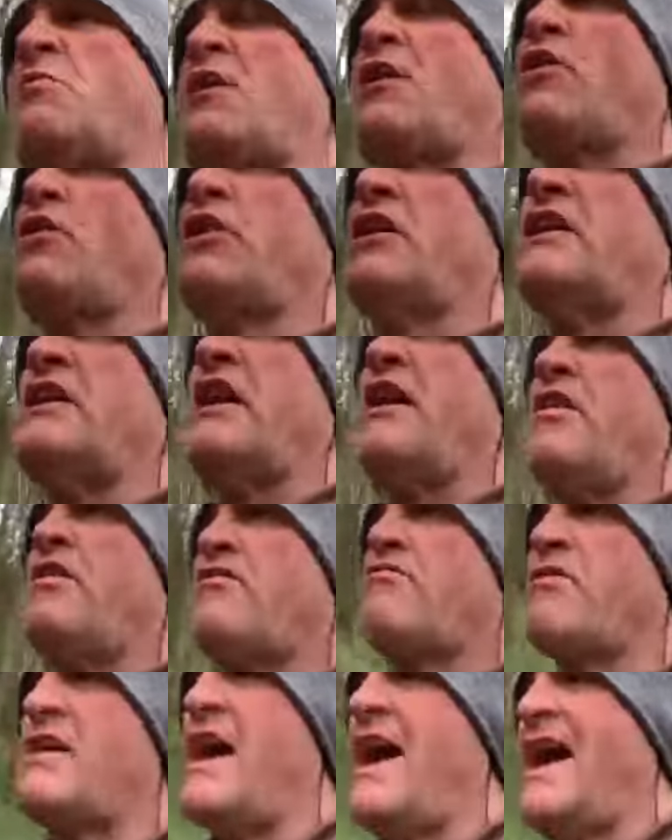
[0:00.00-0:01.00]
we're looking at our
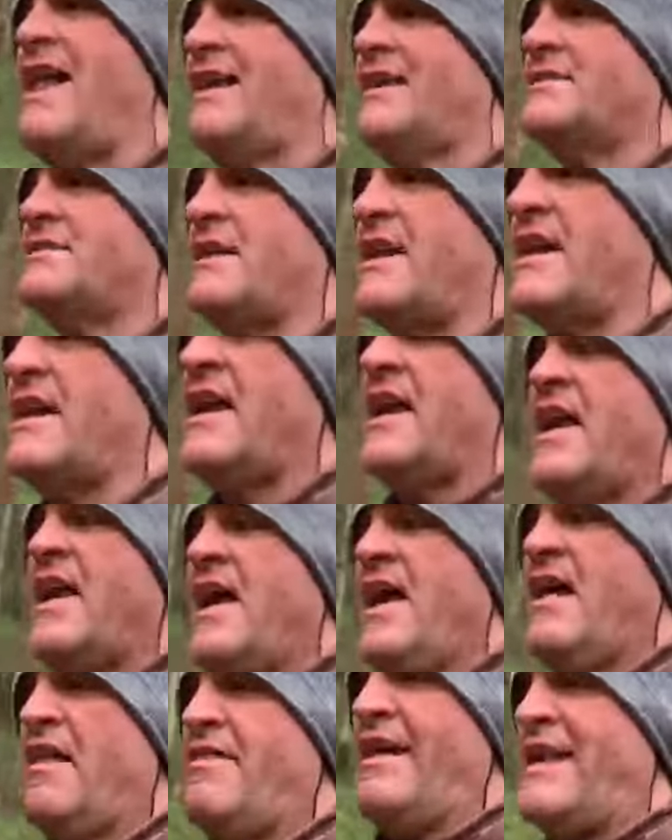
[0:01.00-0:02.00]
reality,
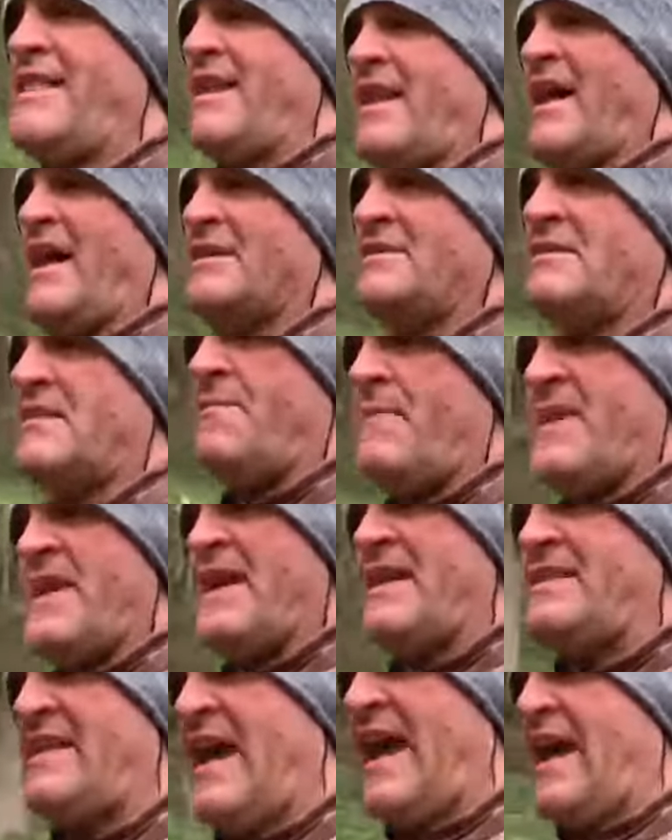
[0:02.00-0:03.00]
then there has to be
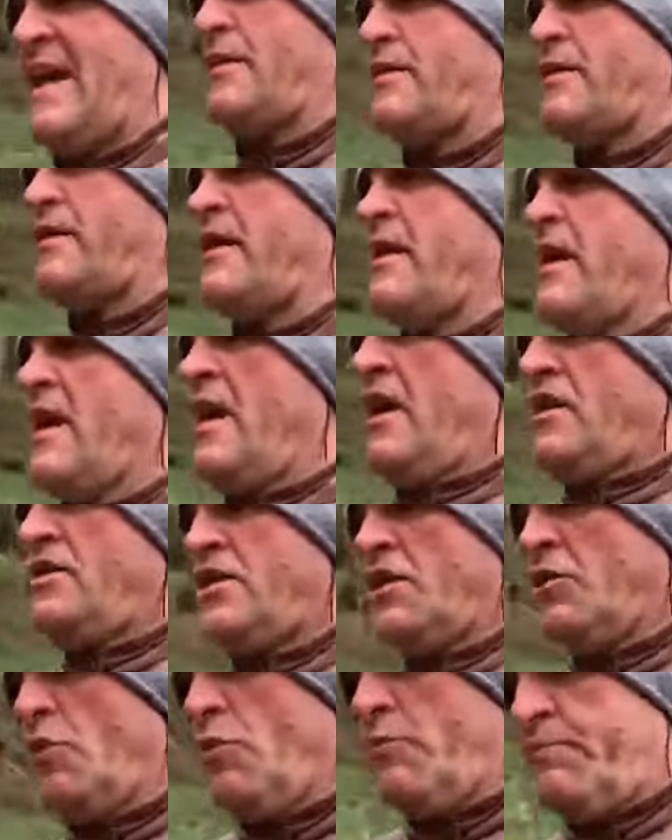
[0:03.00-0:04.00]
a death.
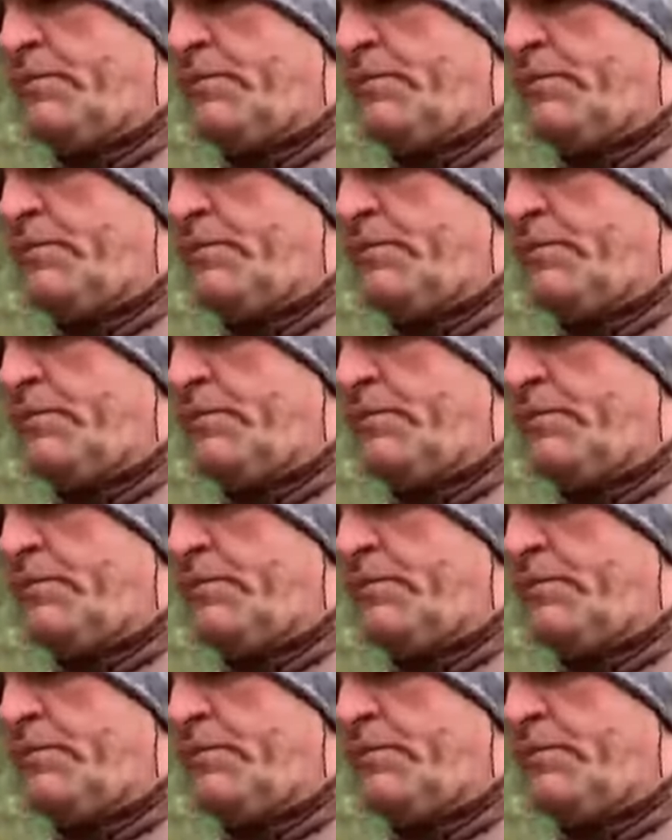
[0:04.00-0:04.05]
You know,